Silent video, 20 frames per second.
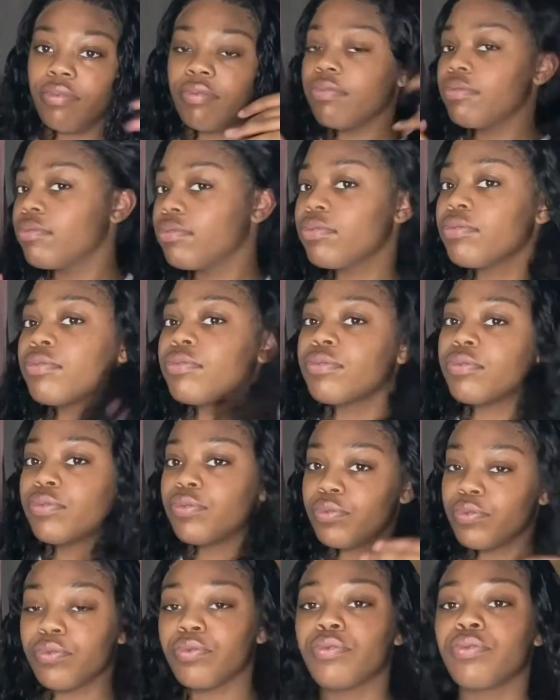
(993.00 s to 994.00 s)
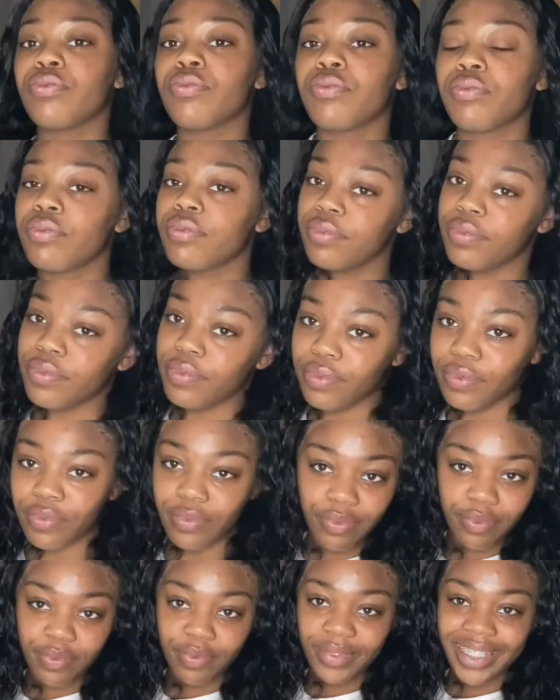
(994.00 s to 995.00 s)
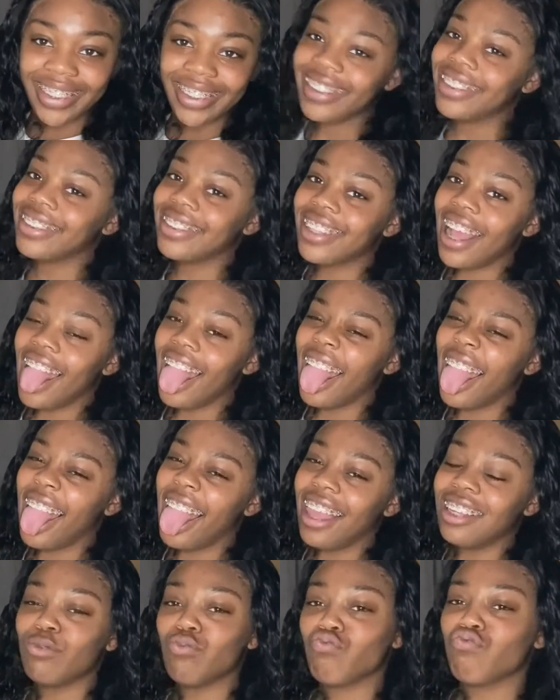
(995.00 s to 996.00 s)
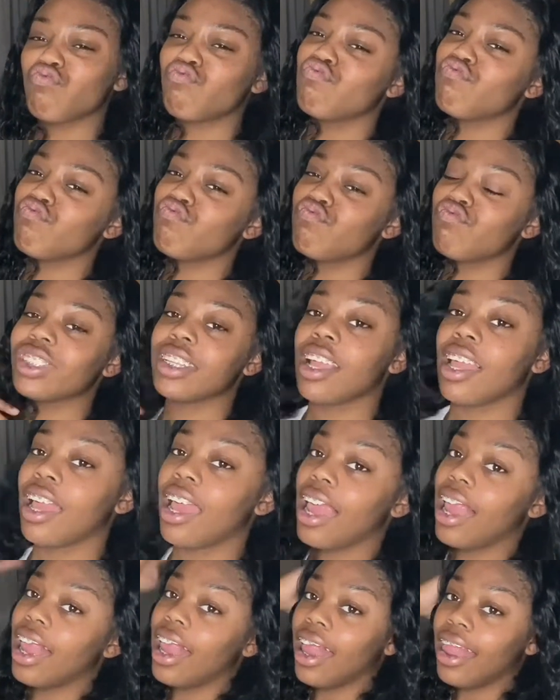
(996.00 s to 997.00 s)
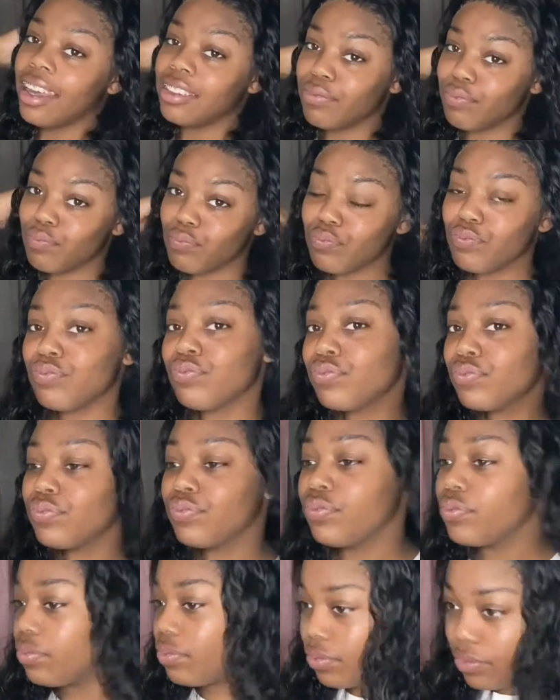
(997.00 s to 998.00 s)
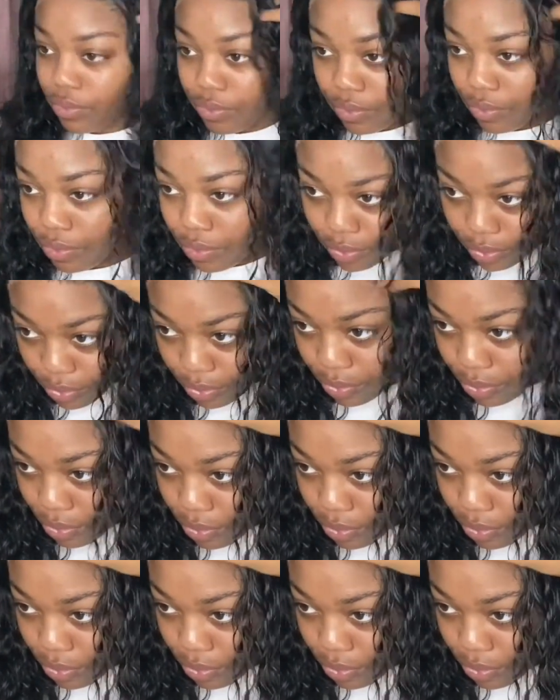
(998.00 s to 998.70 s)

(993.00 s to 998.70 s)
Girl, this is not even lace. Now the scalp is just intact. Your hair grew overnight.